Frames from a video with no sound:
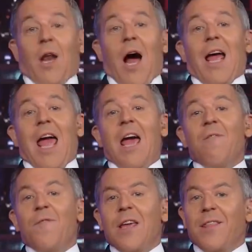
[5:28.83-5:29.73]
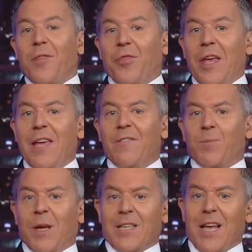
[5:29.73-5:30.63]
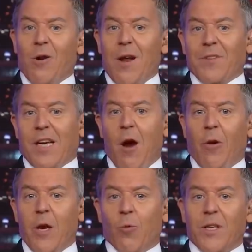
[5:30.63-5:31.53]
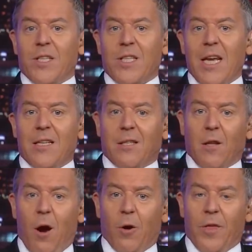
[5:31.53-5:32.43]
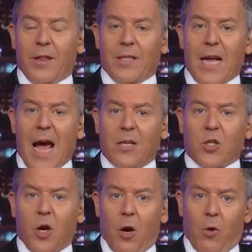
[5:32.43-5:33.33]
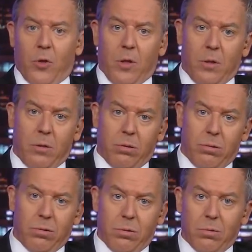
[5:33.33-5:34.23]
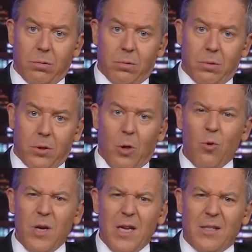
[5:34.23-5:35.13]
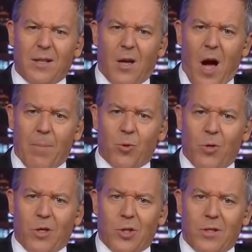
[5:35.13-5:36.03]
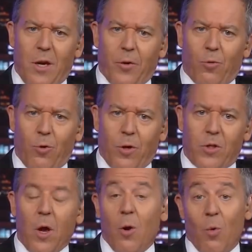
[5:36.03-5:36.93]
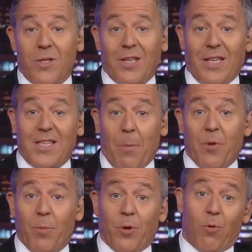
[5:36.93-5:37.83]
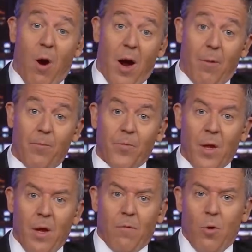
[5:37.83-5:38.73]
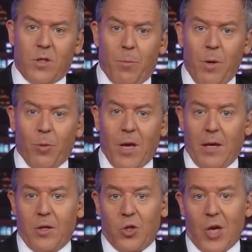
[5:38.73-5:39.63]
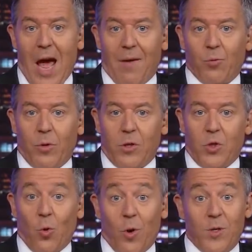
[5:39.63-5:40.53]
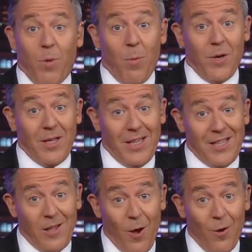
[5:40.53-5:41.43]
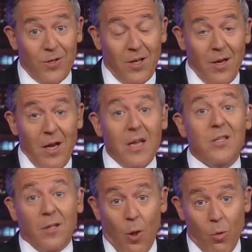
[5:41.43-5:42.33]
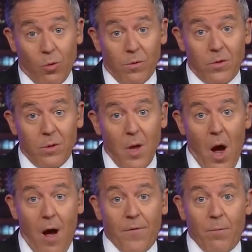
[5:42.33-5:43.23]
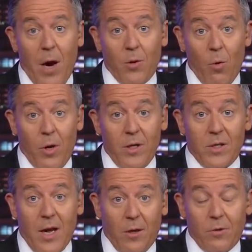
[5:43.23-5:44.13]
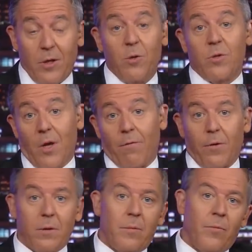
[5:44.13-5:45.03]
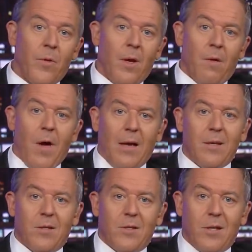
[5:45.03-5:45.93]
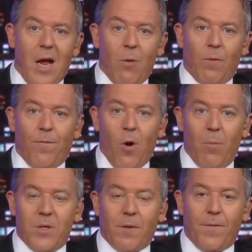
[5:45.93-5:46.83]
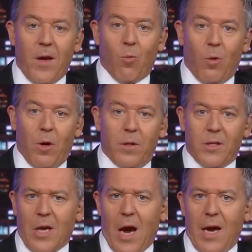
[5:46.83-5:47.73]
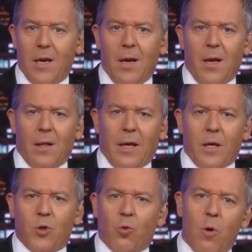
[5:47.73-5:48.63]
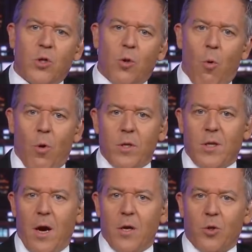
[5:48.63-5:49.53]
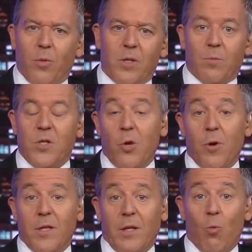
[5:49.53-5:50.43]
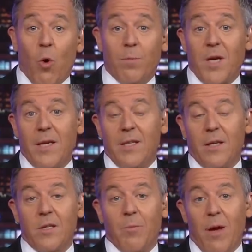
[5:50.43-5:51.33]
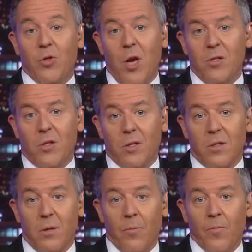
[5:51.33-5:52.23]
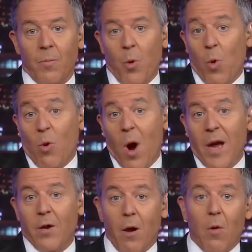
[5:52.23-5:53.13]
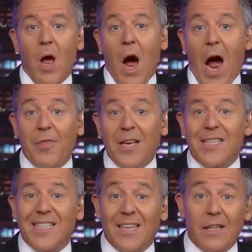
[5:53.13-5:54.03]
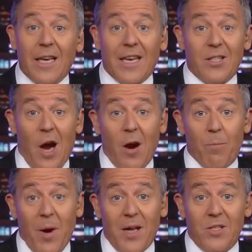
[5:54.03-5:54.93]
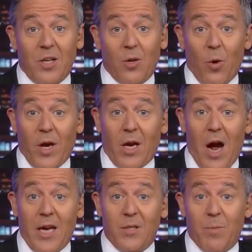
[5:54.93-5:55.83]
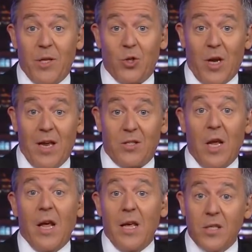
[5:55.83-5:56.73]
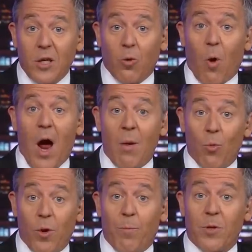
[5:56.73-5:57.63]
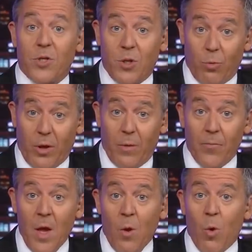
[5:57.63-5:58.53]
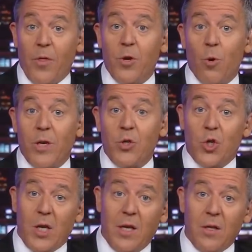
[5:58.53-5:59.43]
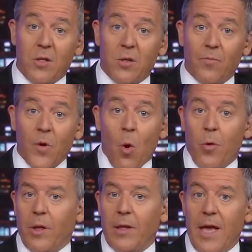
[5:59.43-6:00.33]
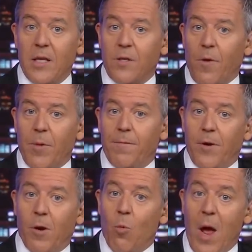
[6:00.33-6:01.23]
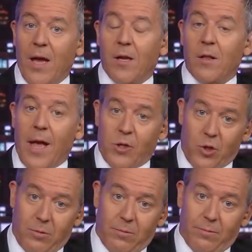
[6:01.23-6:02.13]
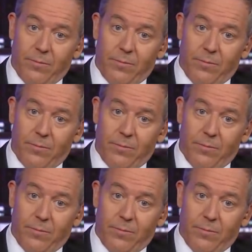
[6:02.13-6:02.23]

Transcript: But I envy the thieves because they don't have to carry a receipt longer than the tax code. So who needs the cops when you can just tell the crooks what's an acceptable crime? Of course, the people getting the shaft when the stores permanently close, it's the locals, often minorities and elderly, who suffer. Fact is, today, reform is a fake word designed like a Trojan horse to usher in some seriously warped ideas about justice. But what do I know? I think stealing an entire bus and going on a high-speed chase is a crime worth pursuing, whether you're in jeans or the latest from the Vera Wang collection.